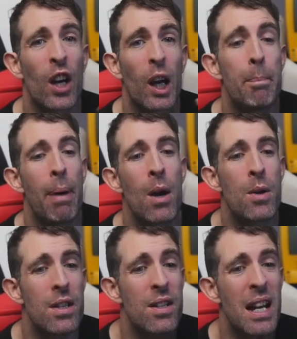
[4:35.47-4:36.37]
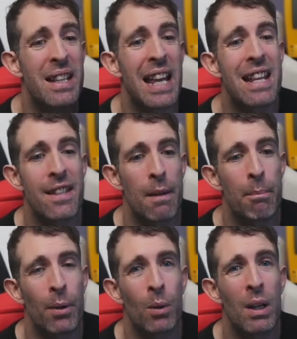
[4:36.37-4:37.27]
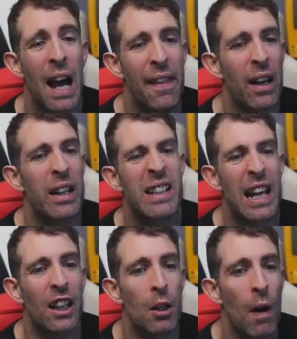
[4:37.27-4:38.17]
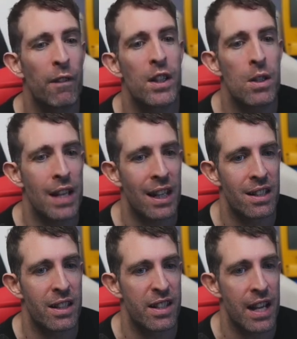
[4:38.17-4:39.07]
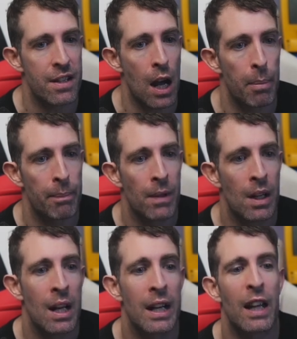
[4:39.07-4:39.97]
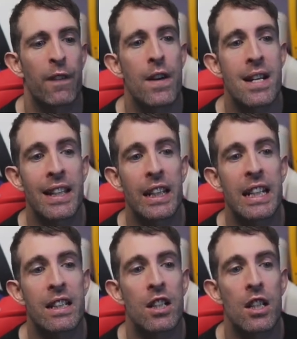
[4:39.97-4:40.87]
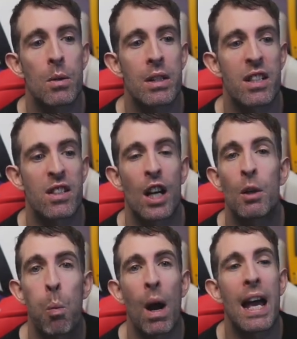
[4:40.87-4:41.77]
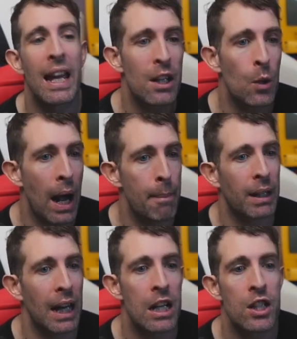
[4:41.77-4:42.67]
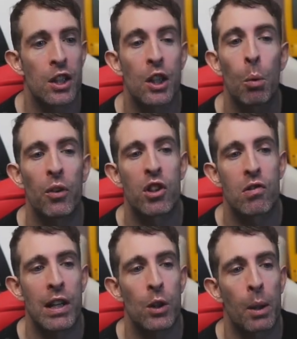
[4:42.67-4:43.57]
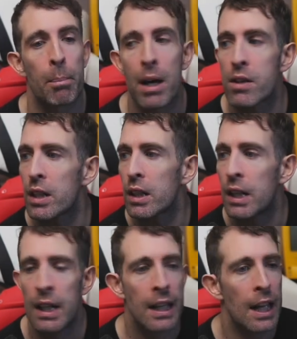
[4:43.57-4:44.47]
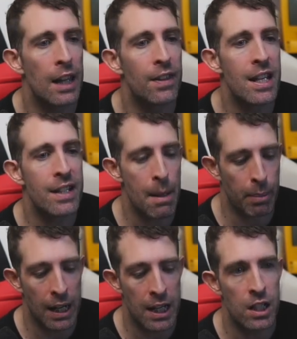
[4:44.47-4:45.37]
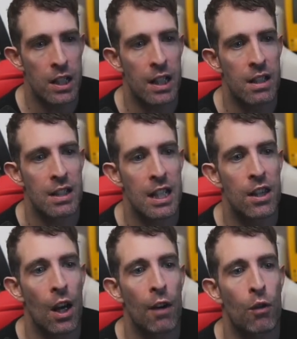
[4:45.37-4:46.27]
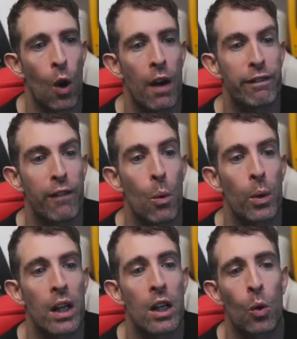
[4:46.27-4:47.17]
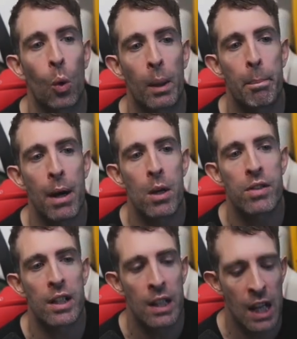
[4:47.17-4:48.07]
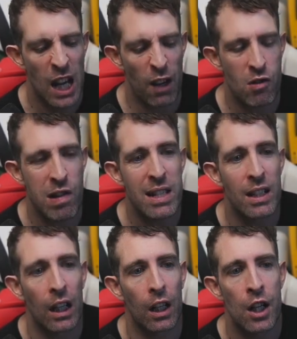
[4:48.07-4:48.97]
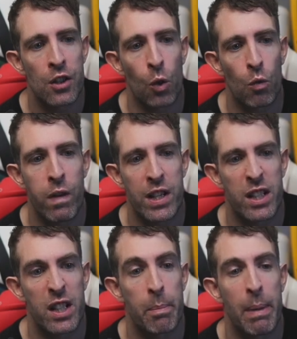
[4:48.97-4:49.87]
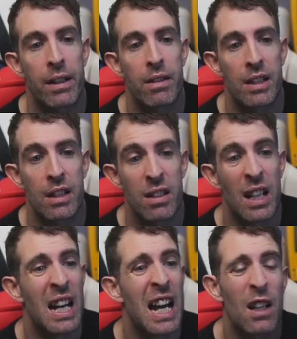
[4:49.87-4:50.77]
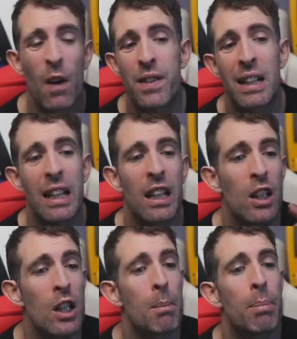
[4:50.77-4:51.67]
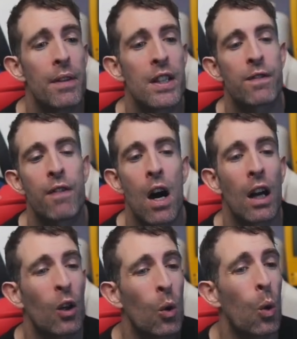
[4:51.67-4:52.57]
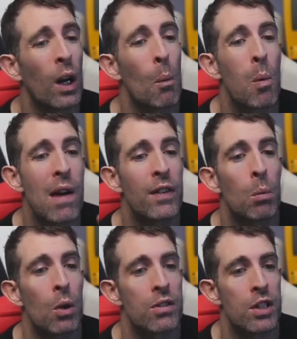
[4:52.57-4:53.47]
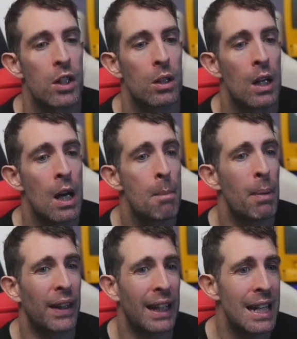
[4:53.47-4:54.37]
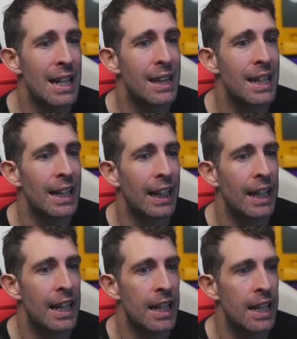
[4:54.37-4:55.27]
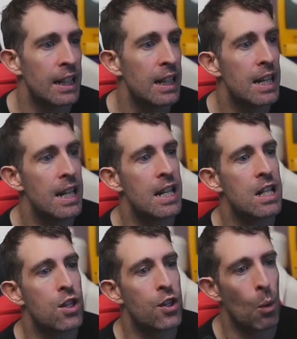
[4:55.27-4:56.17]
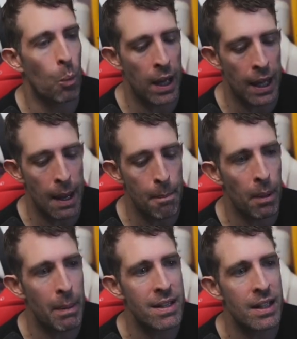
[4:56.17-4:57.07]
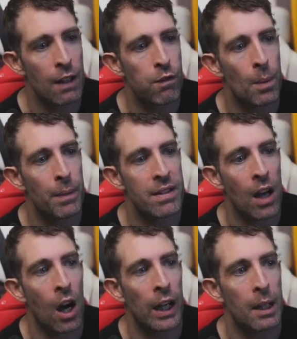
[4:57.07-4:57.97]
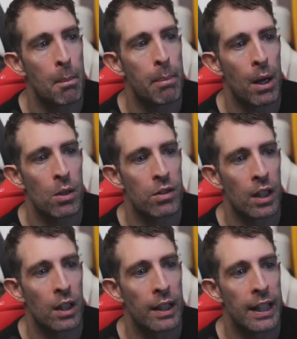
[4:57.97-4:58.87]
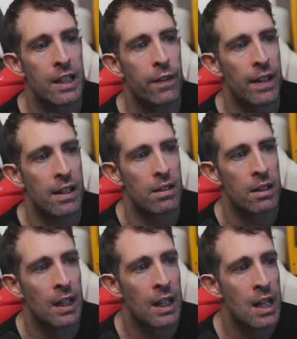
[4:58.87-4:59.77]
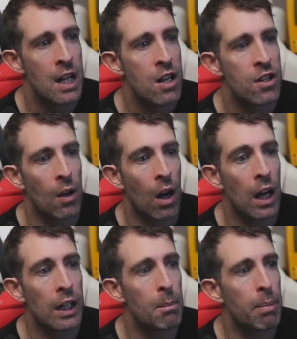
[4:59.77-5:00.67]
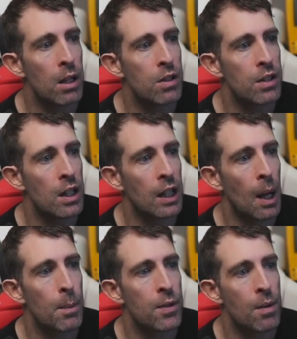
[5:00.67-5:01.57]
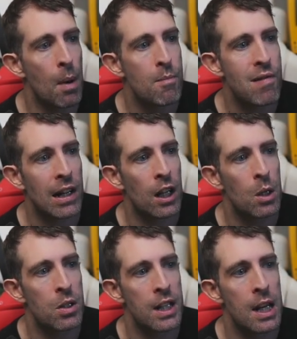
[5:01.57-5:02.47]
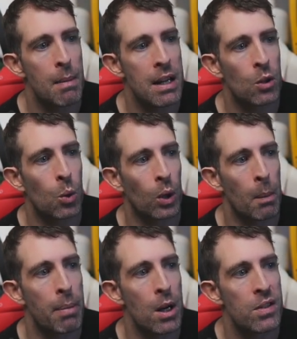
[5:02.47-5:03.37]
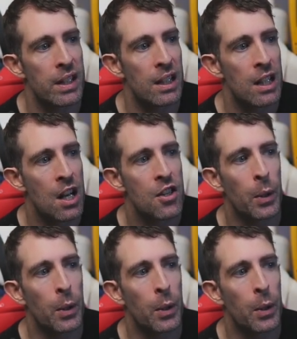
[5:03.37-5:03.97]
composers are dead simple and they'll only take you a few seconds to set up. Now, the first thing you need to do is decide where in your application you want to create your composer. In this application, you can see that I've got a folder called composer and I've created a class called registered dependencies. Now, obviously, you can put this file and call it wherever you want to, but the key thing in here is that we're implementing from this iComposer interface. So iComposer comes from Umbraco CMS Core Composing, so we